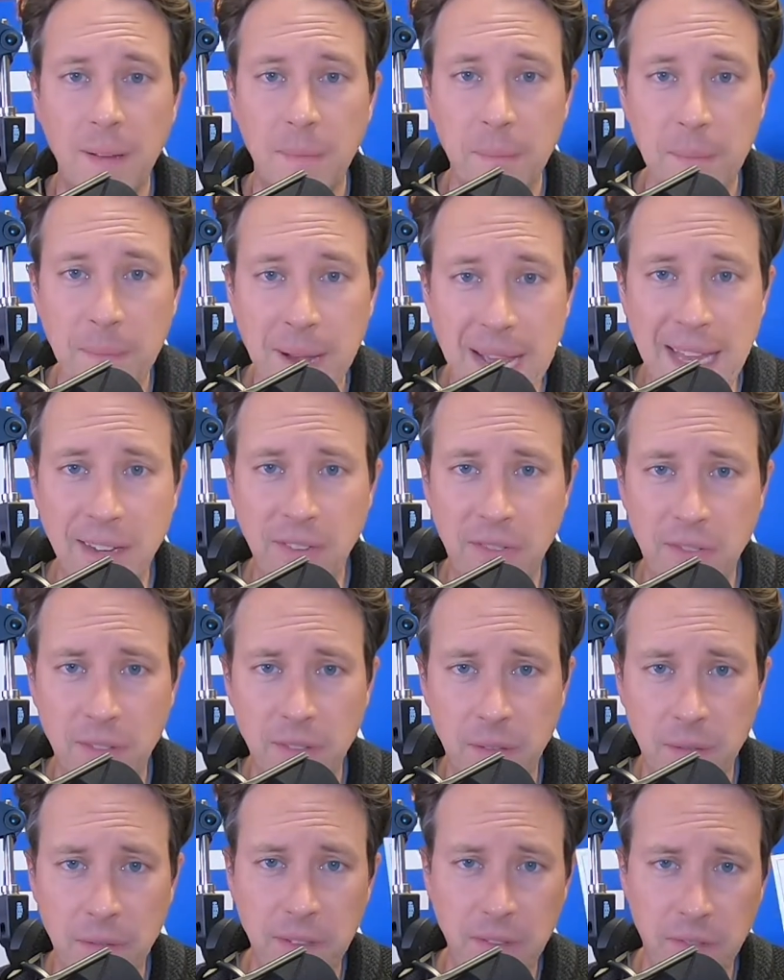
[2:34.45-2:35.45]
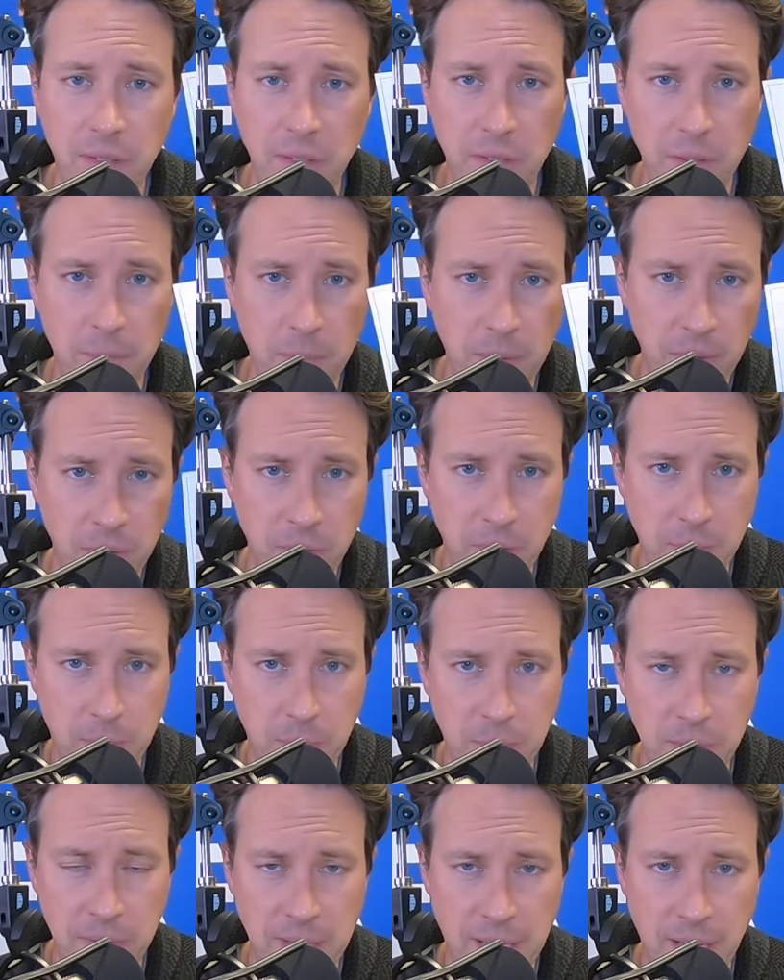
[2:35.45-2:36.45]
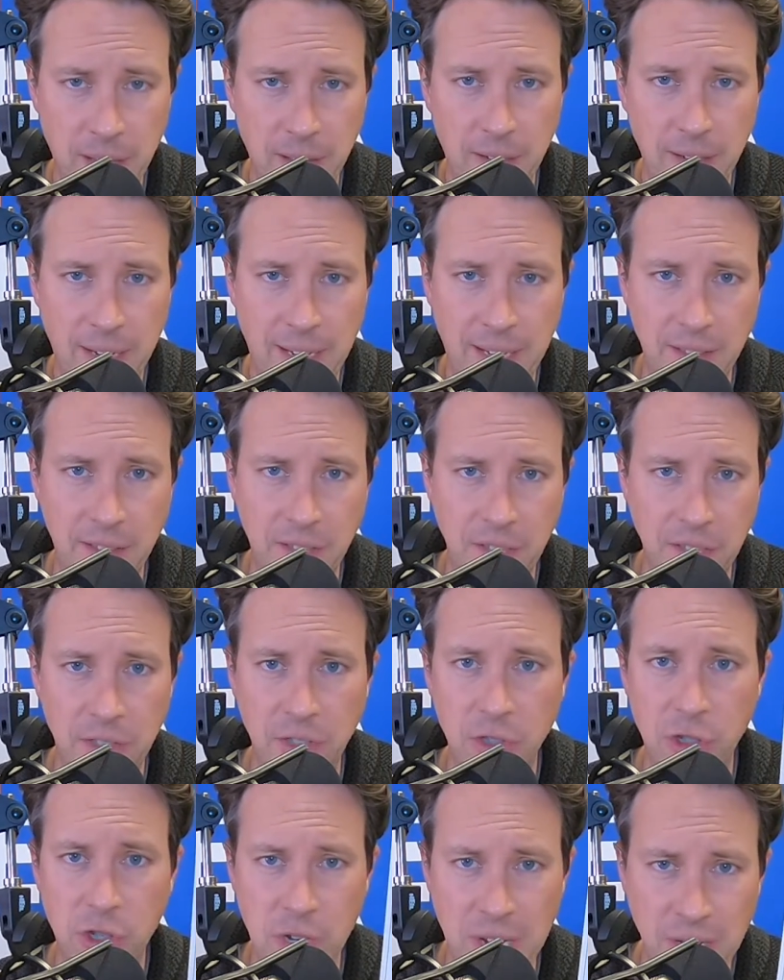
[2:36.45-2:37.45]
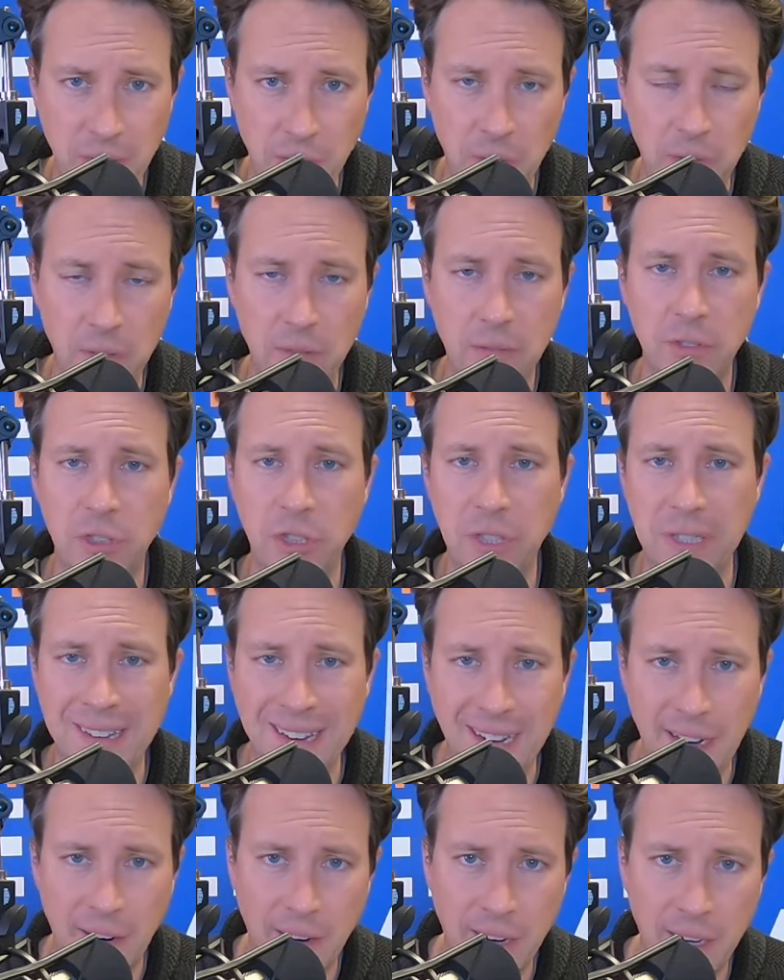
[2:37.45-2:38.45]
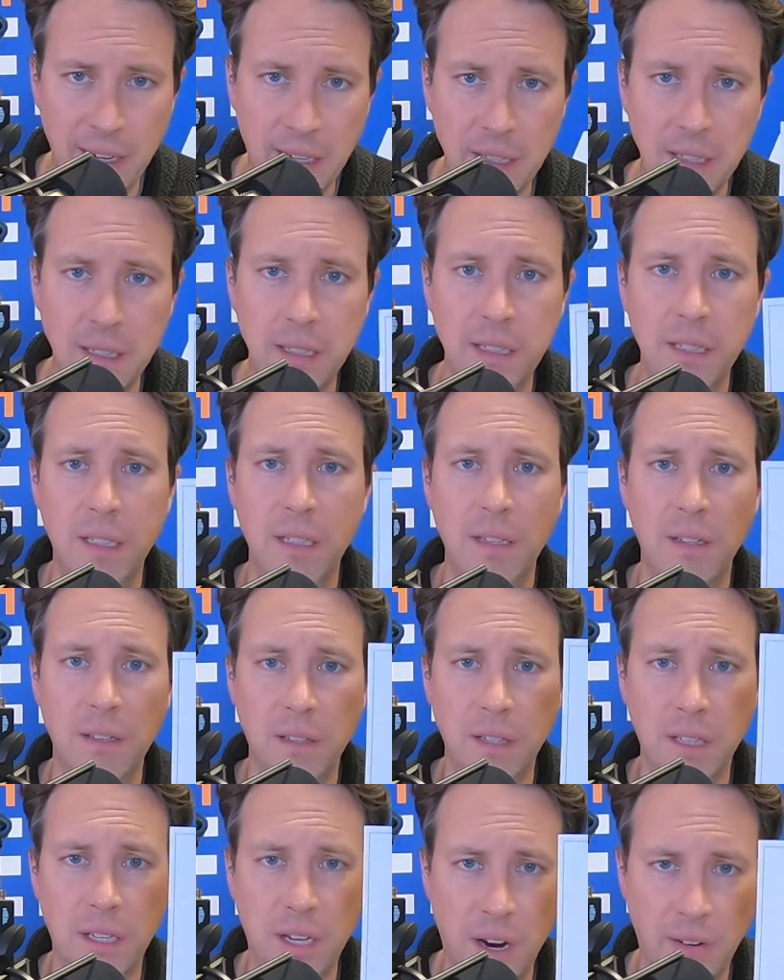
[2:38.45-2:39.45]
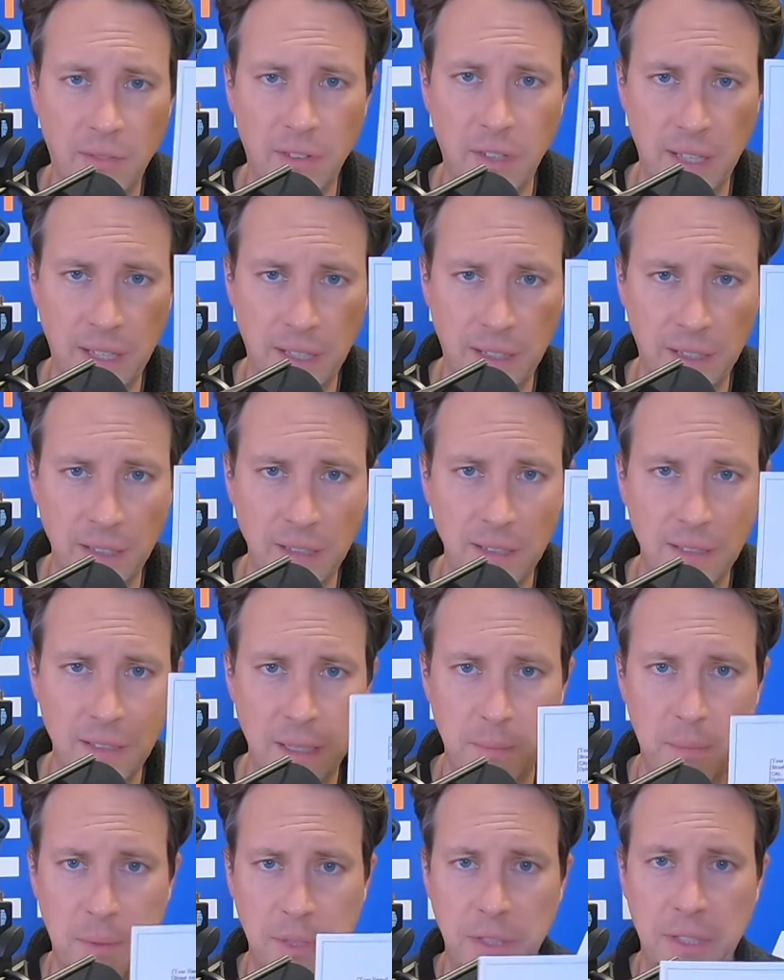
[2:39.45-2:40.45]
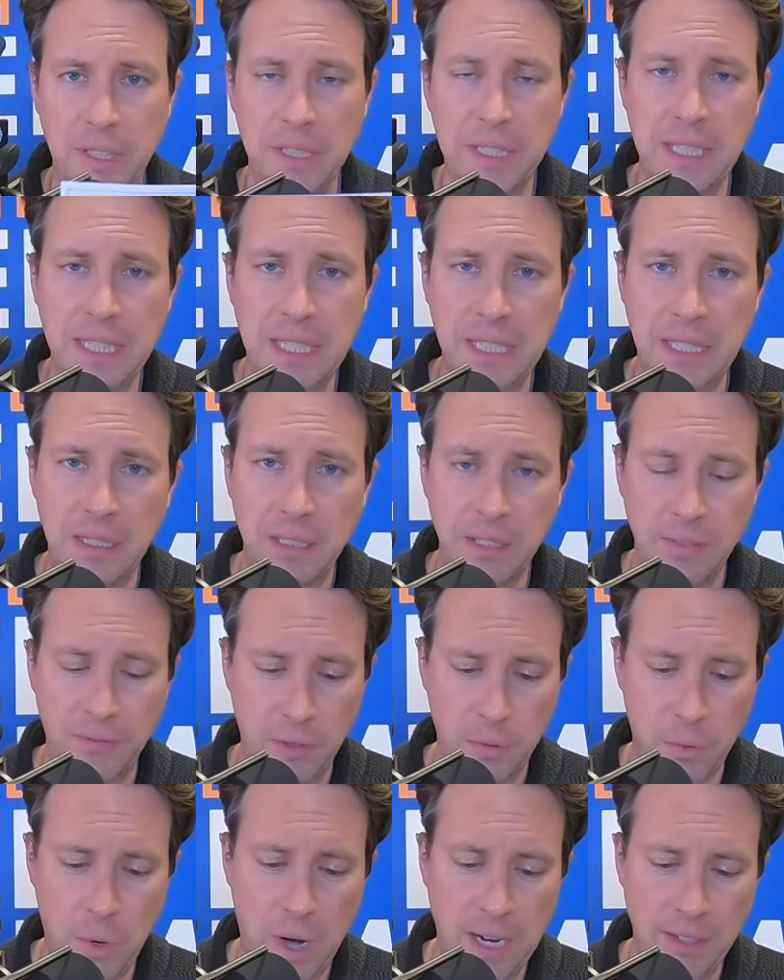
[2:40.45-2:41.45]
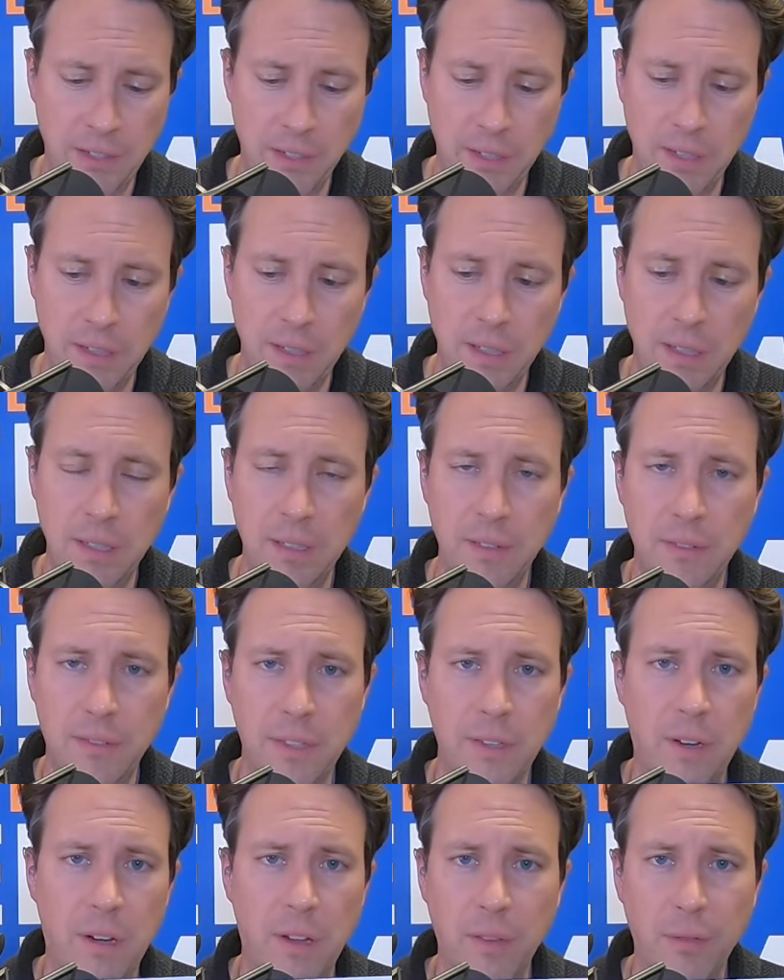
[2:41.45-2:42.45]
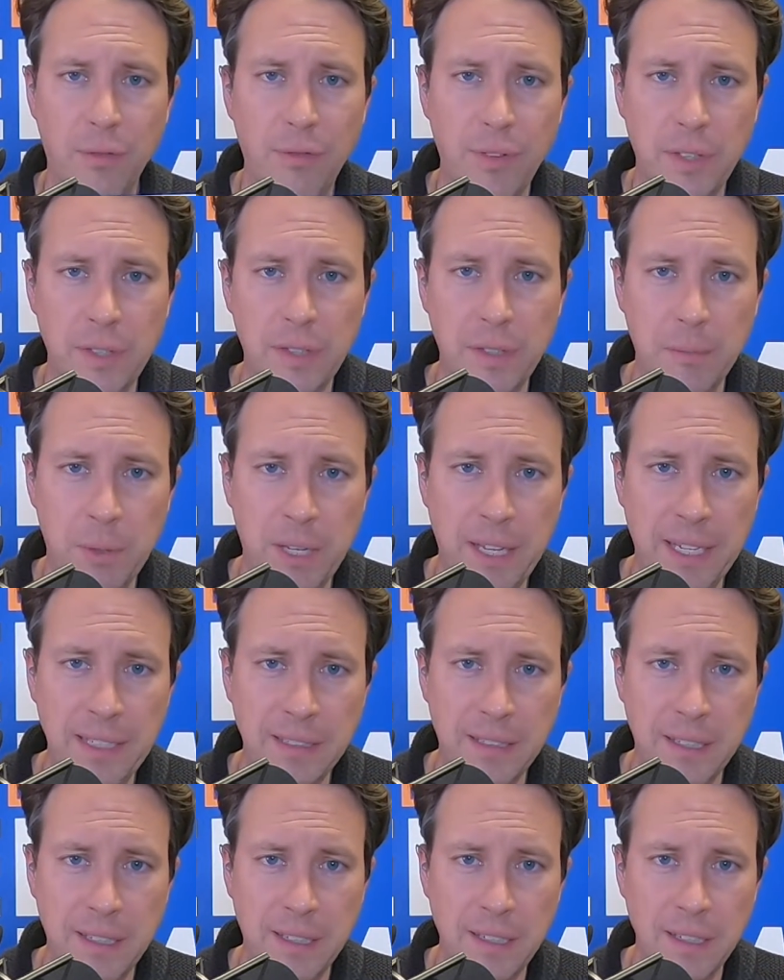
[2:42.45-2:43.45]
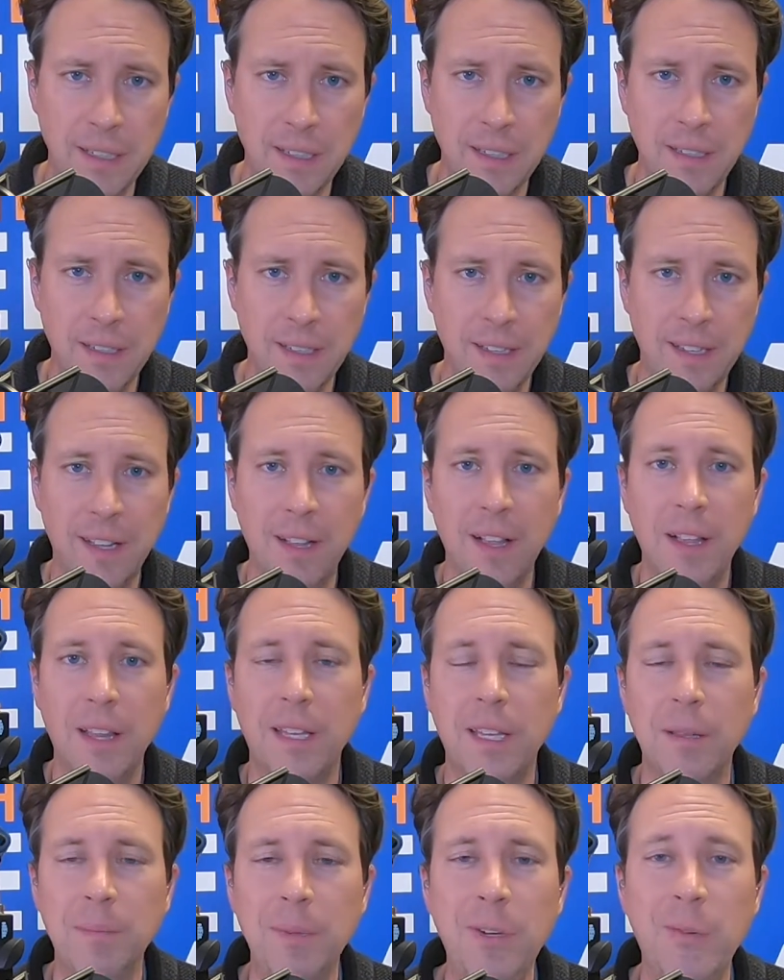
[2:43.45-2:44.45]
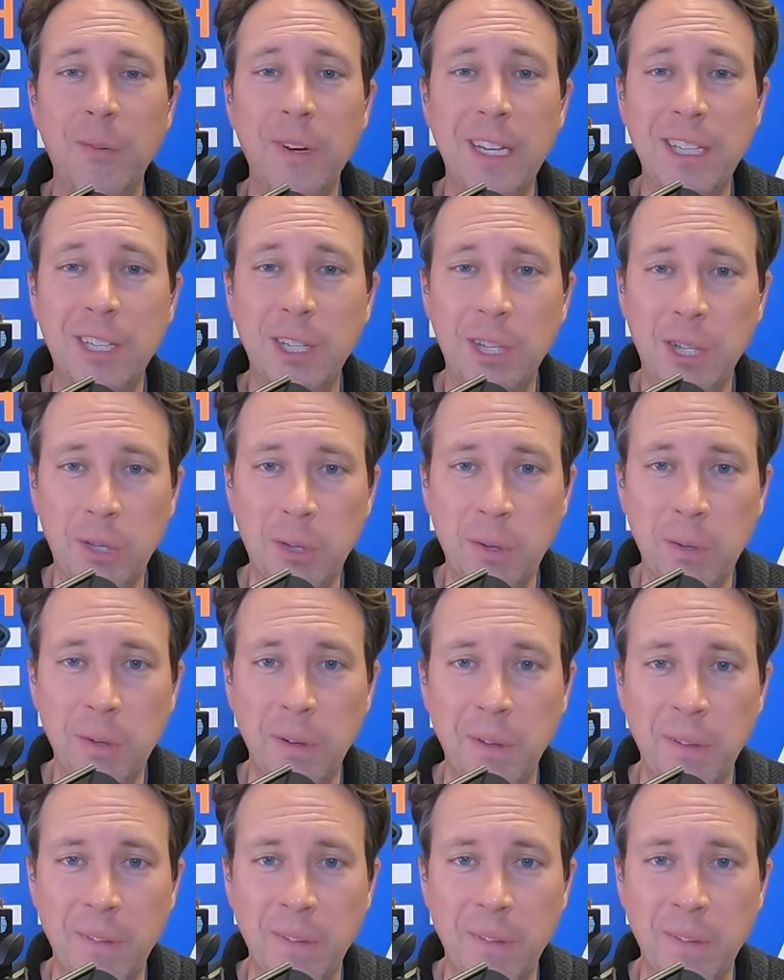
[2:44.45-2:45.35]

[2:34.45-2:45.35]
Madison, the assistant producer, pulled together a just general, generic cover letter template. You can see this if you're watching. See all the fill-in-the-blanks there? Let me read to you